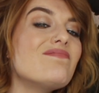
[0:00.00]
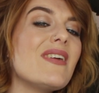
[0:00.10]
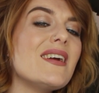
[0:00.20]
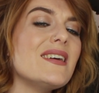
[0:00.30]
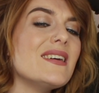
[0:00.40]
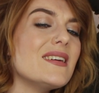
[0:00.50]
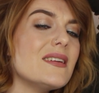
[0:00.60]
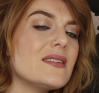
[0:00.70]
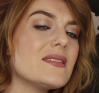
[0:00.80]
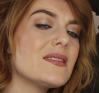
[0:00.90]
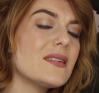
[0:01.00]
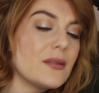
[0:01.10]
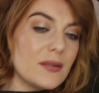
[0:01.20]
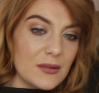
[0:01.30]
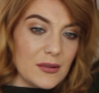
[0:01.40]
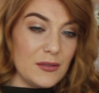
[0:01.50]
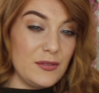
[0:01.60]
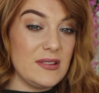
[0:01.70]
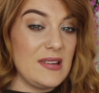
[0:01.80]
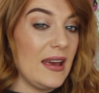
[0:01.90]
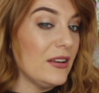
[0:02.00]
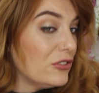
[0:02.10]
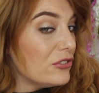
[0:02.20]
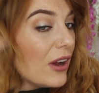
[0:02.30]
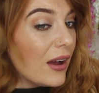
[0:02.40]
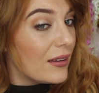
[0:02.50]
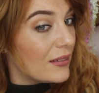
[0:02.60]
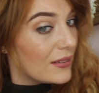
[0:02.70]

as it is texture.